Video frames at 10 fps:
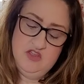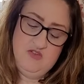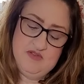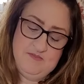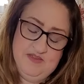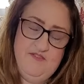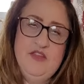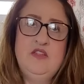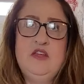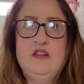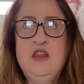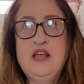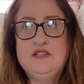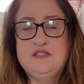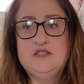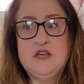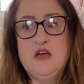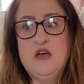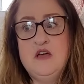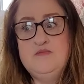You might be feeling less
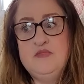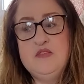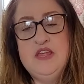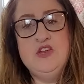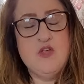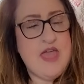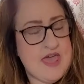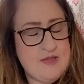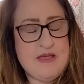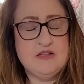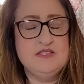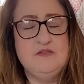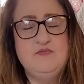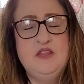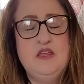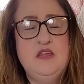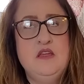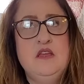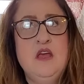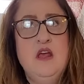um, in your head about
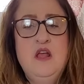something.